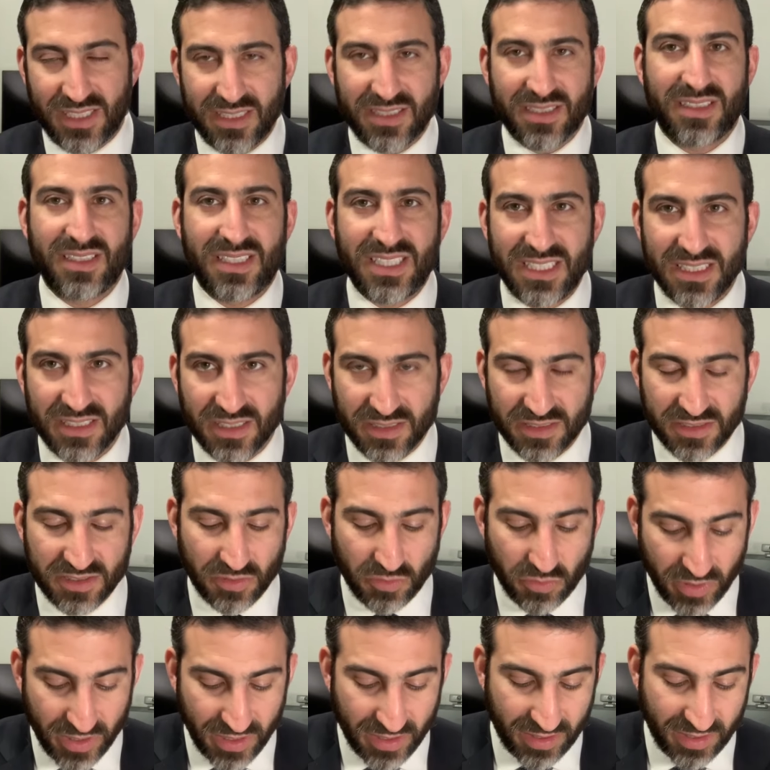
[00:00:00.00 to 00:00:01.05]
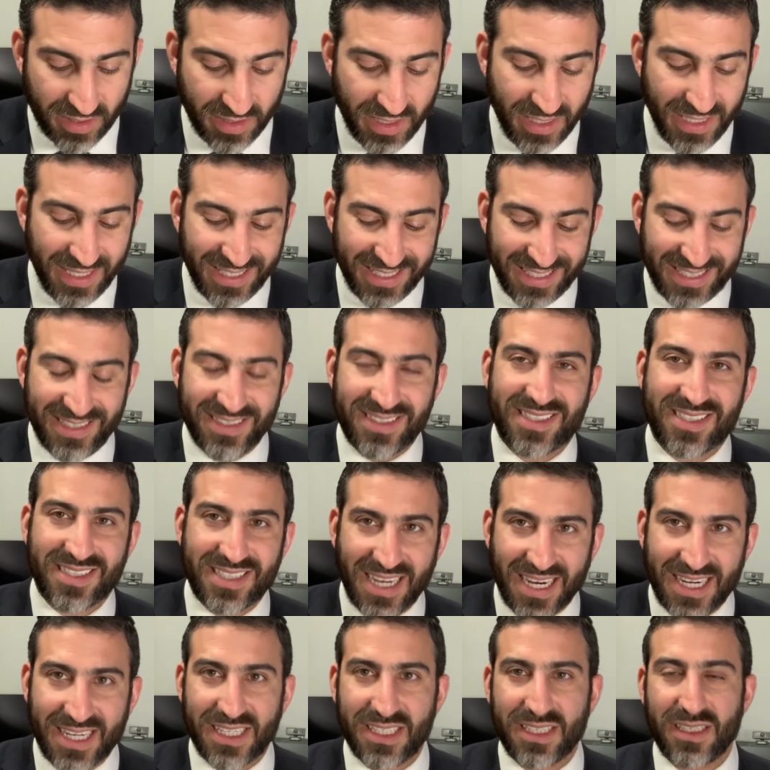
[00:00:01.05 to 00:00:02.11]
deals with
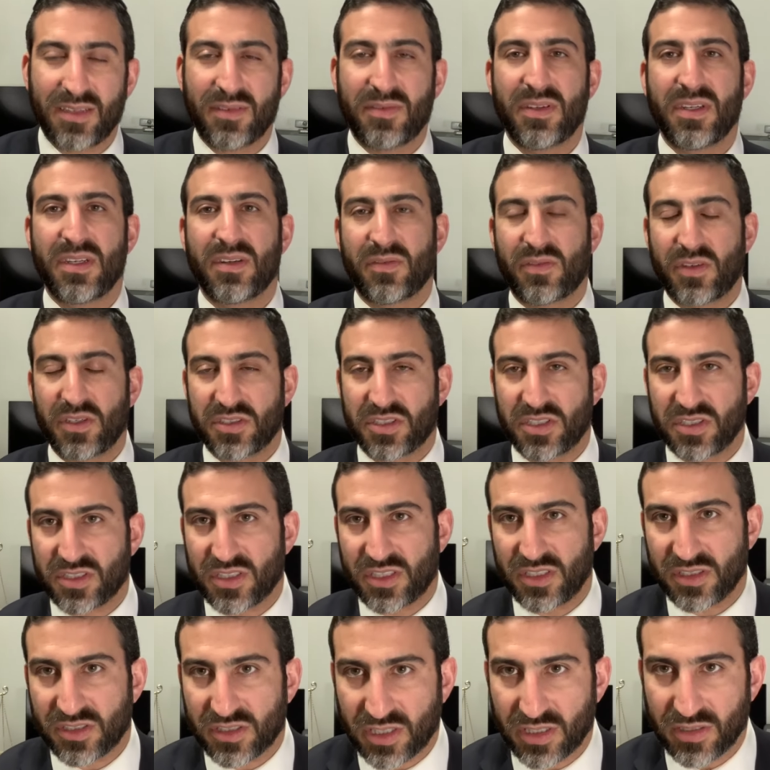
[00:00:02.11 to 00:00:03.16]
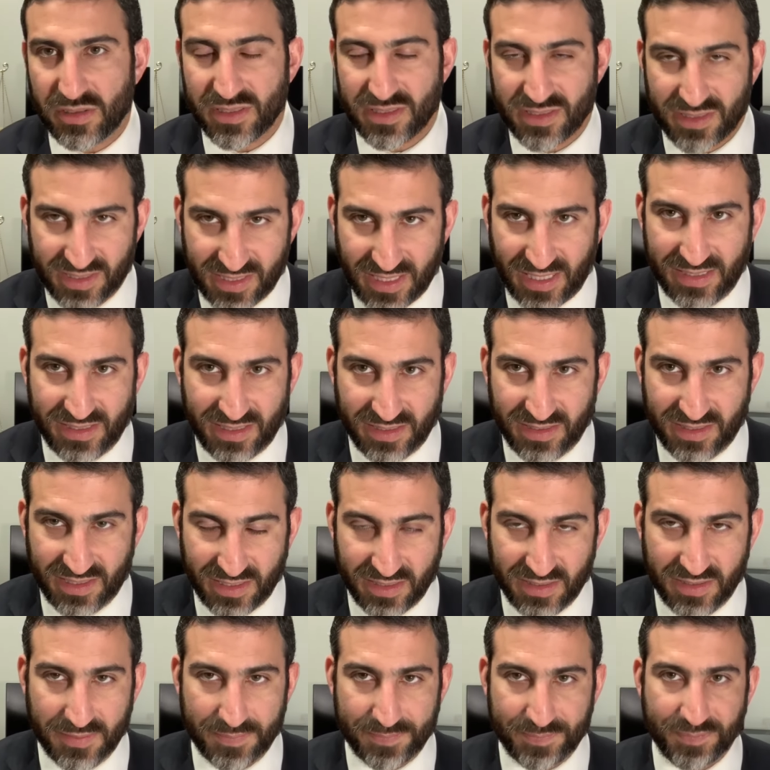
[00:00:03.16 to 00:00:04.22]
consecutive versus concurrent
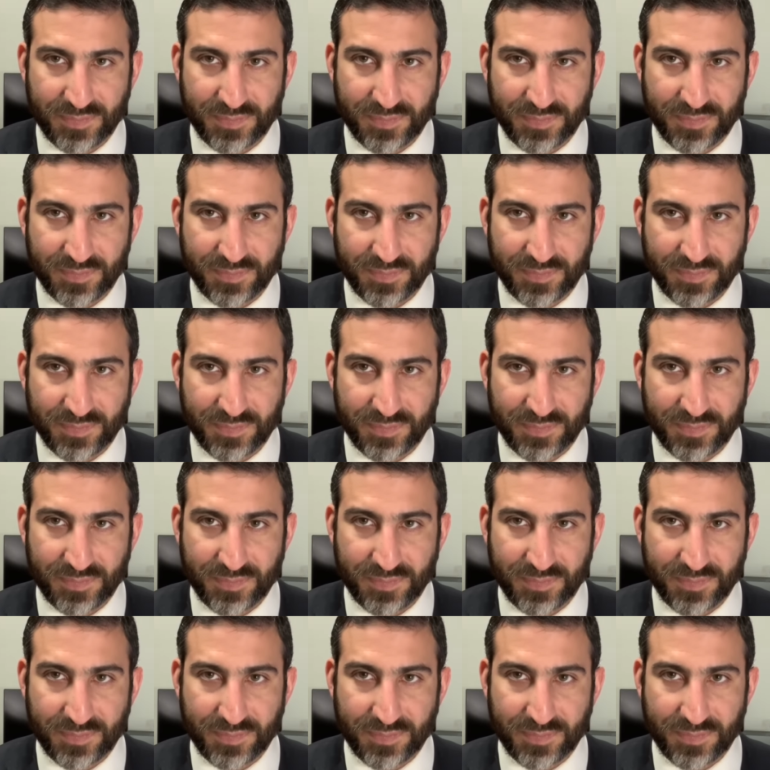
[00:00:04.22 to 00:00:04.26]
sentences.